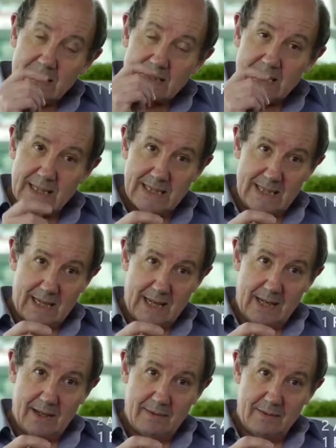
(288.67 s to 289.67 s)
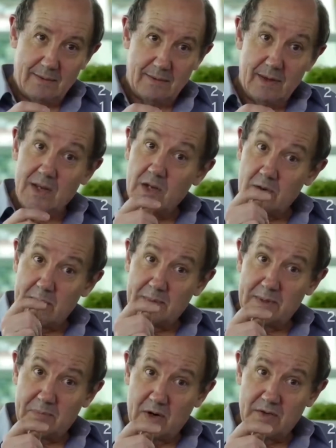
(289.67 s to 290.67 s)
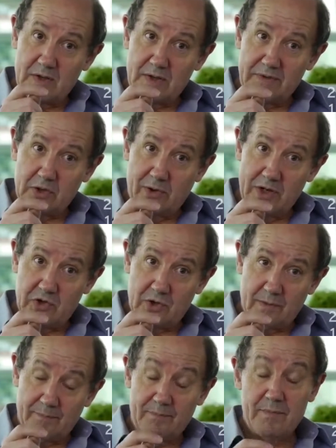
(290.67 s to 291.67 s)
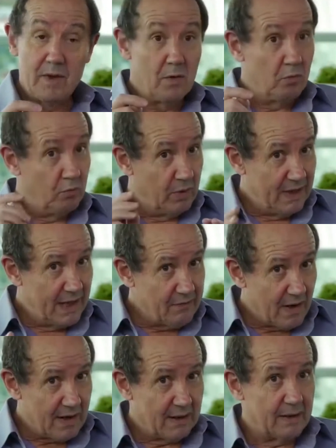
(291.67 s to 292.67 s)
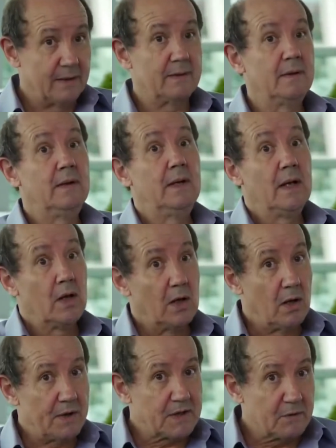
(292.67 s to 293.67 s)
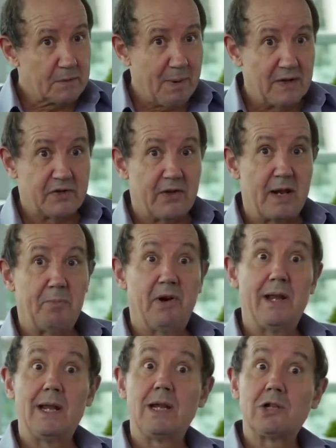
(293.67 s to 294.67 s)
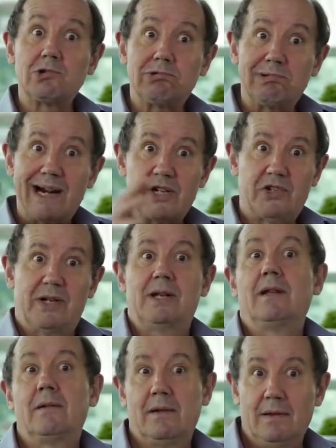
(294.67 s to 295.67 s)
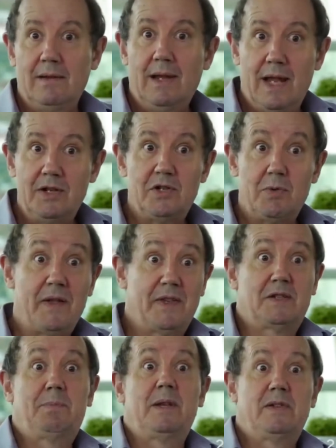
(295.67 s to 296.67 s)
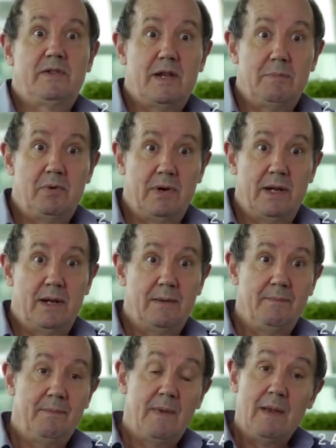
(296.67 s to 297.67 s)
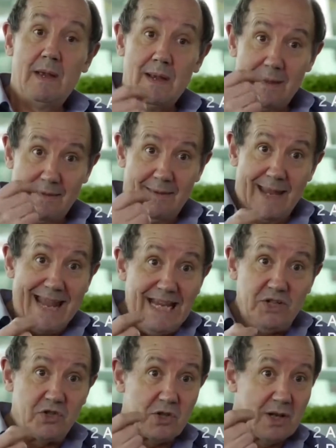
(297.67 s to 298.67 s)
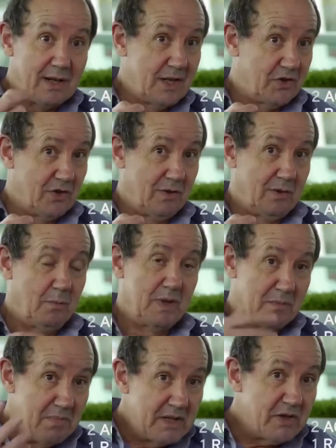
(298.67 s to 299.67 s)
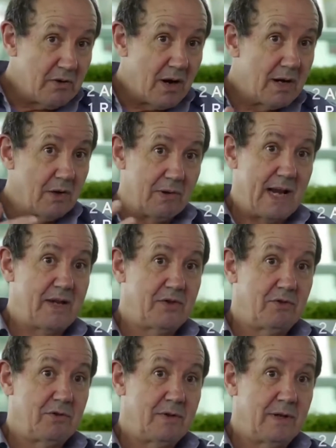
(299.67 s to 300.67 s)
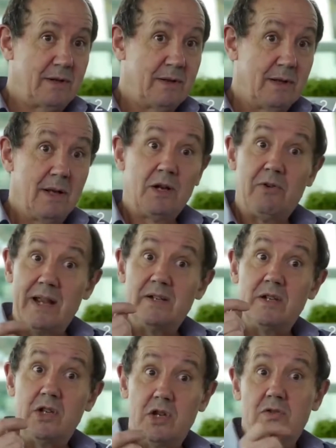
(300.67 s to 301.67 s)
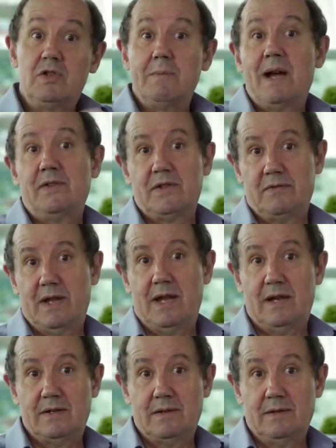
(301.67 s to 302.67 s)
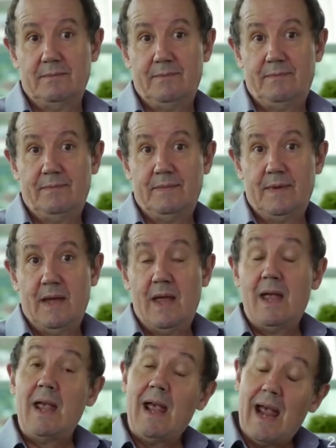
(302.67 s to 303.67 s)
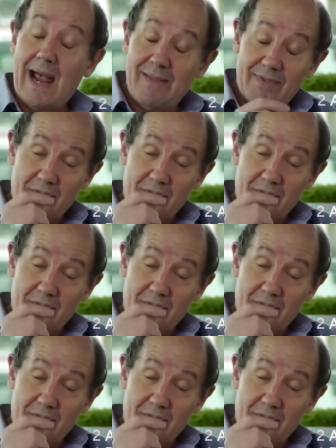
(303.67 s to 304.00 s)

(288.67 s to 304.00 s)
Secondly, you remember the process of accretion, really violent, lots of space debris crashing into other space debris. Each collision with a meteorite or an asteroid created huge amounts of heat. And